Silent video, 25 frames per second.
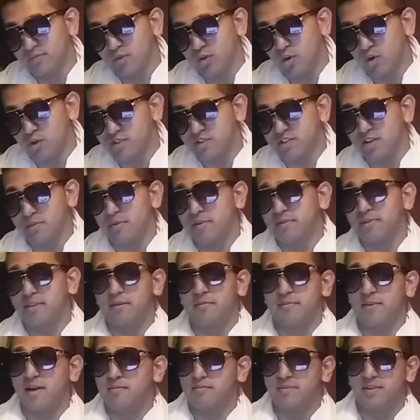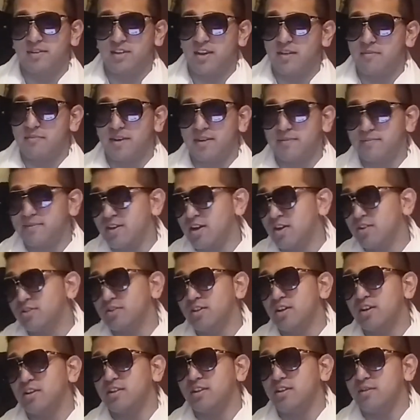Or some of them, I mean, they might be
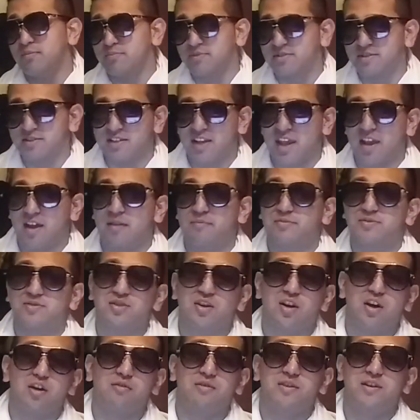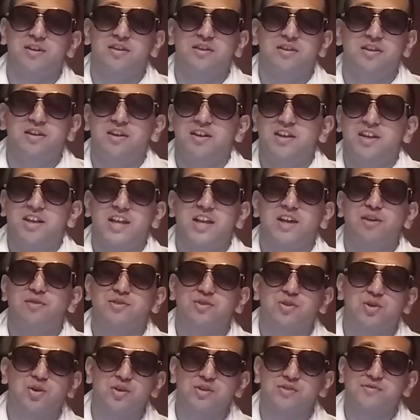unlucky, but it's like, I'm sorry. It
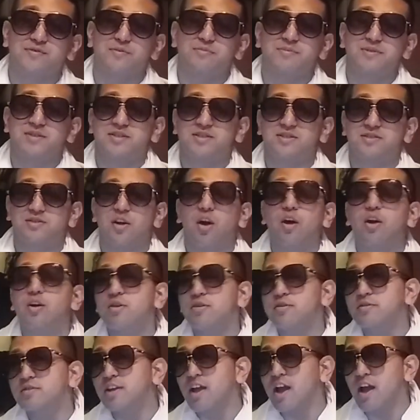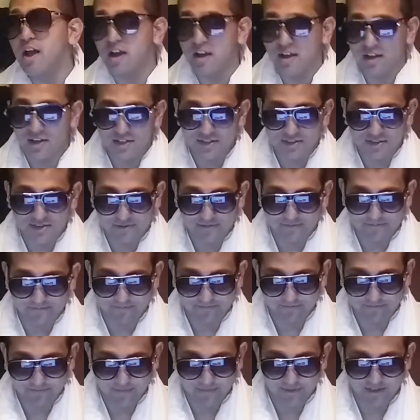was cursed from the start, guys.
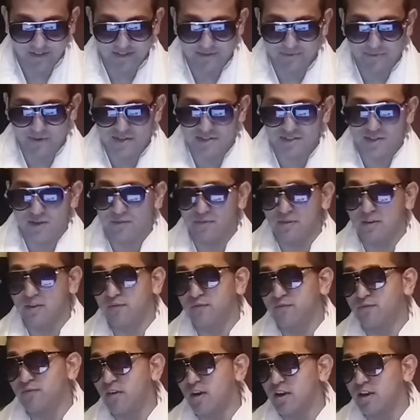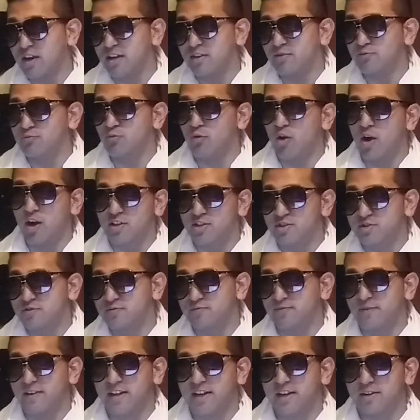Especially if you fucking watch
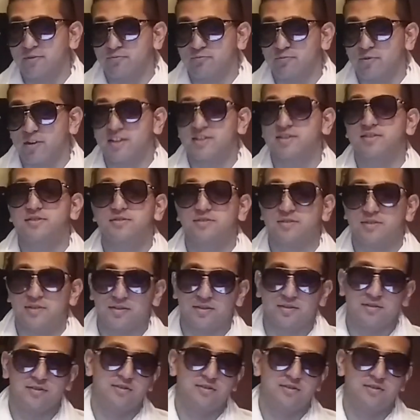fucking wrestling.